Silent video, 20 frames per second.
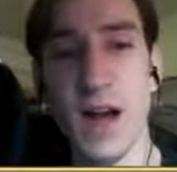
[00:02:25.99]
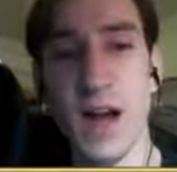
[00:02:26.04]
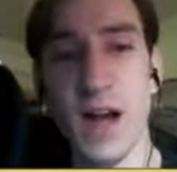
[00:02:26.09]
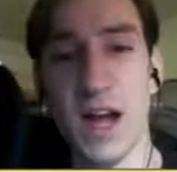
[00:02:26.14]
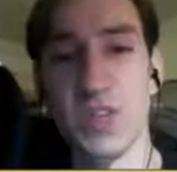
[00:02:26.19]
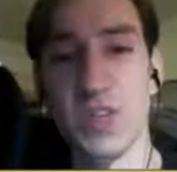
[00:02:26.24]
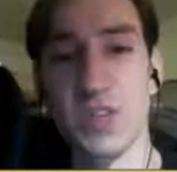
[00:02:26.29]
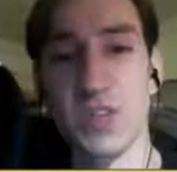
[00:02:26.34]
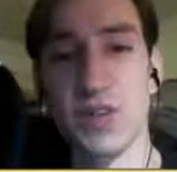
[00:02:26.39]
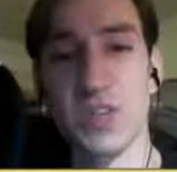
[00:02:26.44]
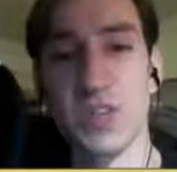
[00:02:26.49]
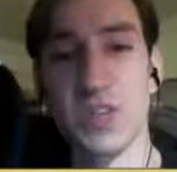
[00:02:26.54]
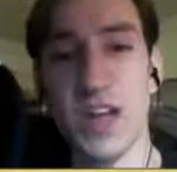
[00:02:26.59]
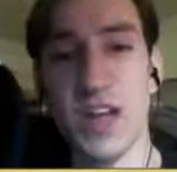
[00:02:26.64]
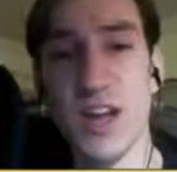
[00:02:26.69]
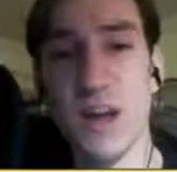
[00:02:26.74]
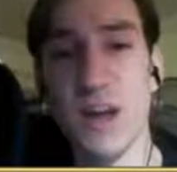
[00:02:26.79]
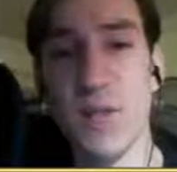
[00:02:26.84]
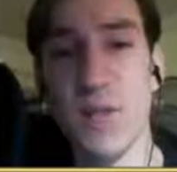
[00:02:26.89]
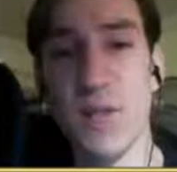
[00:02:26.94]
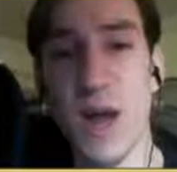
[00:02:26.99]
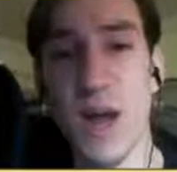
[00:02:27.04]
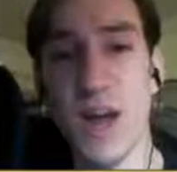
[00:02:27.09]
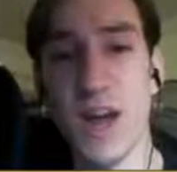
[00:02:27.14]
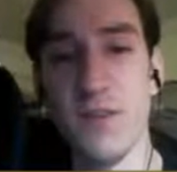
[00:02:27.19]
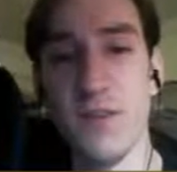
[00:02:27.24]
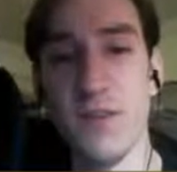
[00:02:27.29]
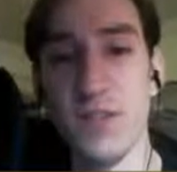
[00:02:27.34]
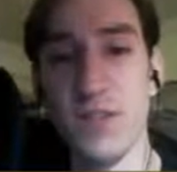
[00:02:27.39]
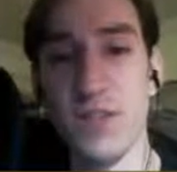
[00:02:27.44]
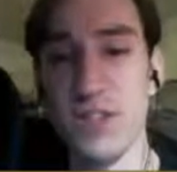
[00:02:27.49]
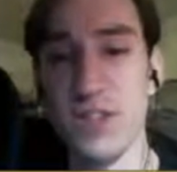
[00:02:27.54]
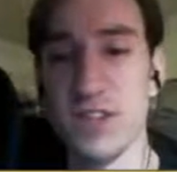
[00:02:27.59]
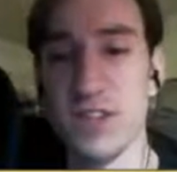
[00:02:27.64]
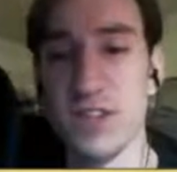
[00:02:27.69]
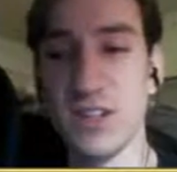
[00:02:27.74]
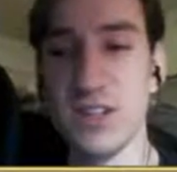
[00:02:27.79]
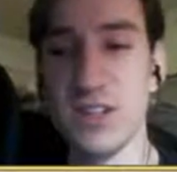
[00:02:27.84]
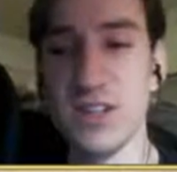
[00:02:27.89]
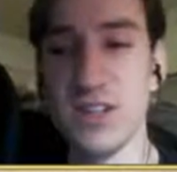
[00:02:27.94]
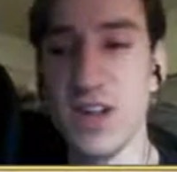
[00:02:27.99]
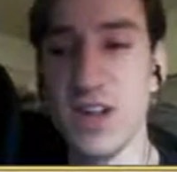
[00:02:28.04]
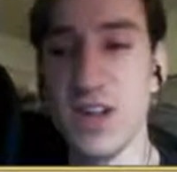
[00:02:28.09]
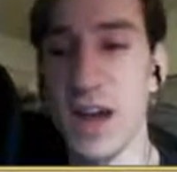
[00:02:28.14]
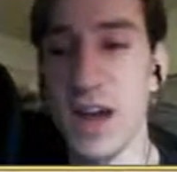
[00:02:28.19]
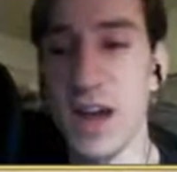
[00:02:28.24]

So it was kind of my innovation to the deck.